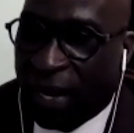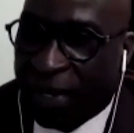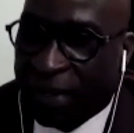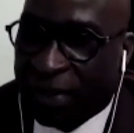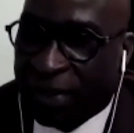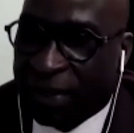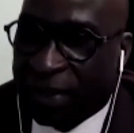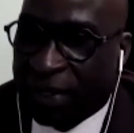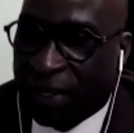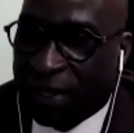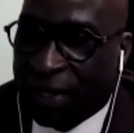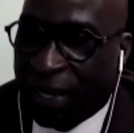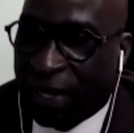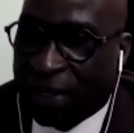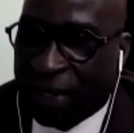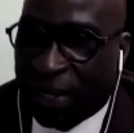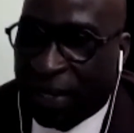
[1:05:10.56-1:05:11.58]
There, the
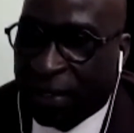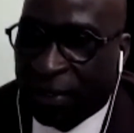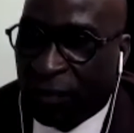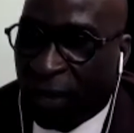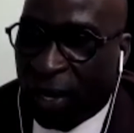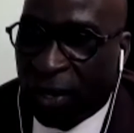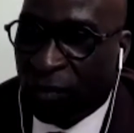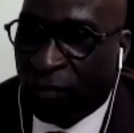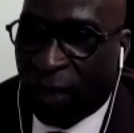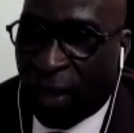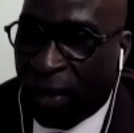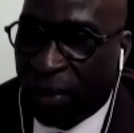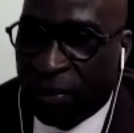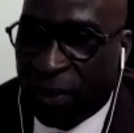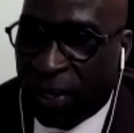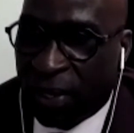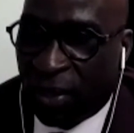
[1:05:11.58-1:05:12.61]
data is very
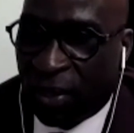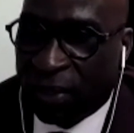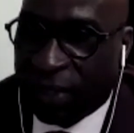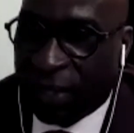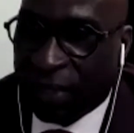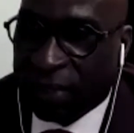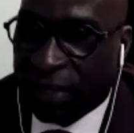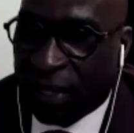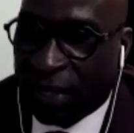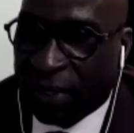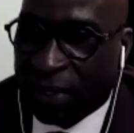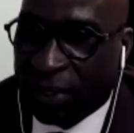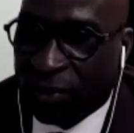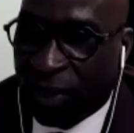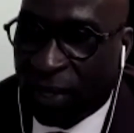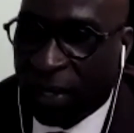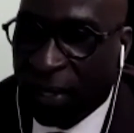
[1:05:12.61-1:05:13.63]
valuable on that
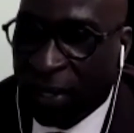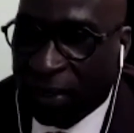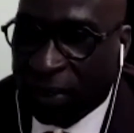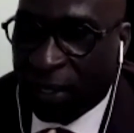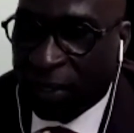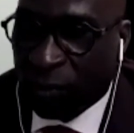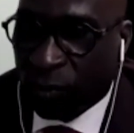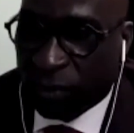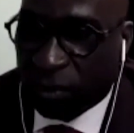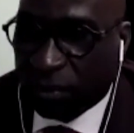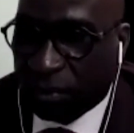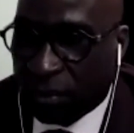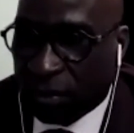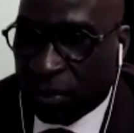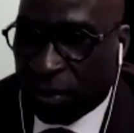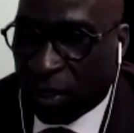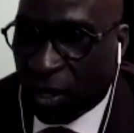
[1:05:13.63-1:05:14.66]
side as well. That's
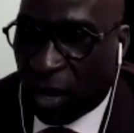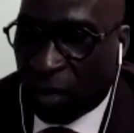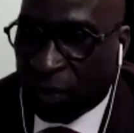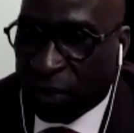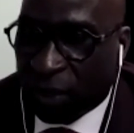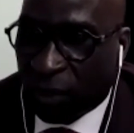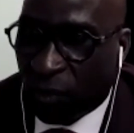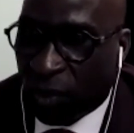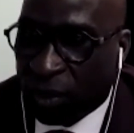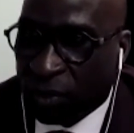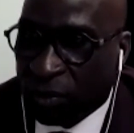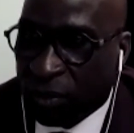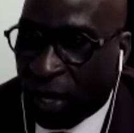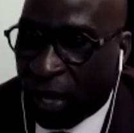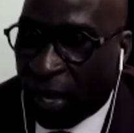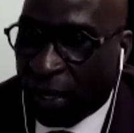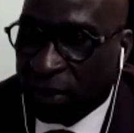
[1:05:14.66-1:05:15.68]
the comment I
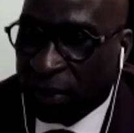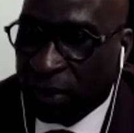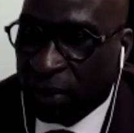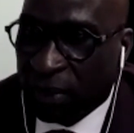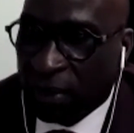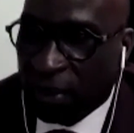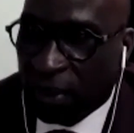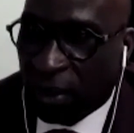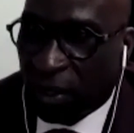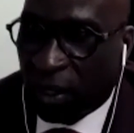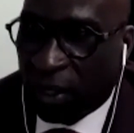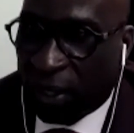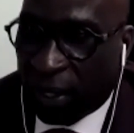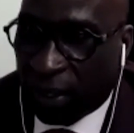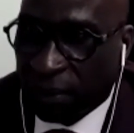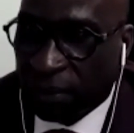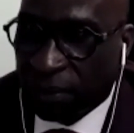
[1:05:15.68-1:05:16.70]
wanted to add
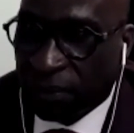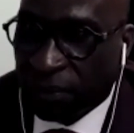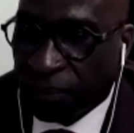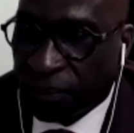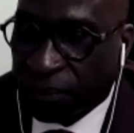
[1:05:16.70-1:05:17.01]
on that.